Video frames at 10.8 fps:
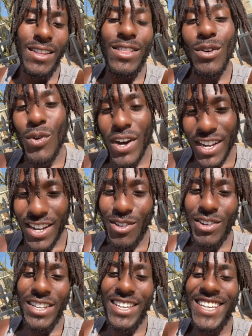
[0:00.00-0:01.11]
the one and
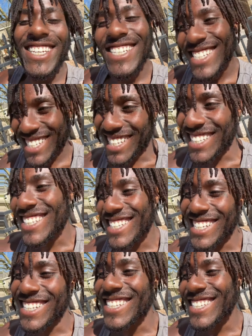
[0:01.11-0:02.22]
only
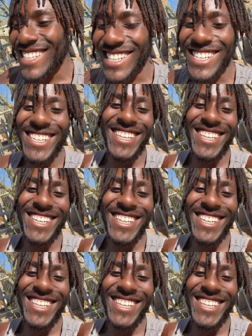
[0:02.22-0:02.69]
Sun-Seated Tea.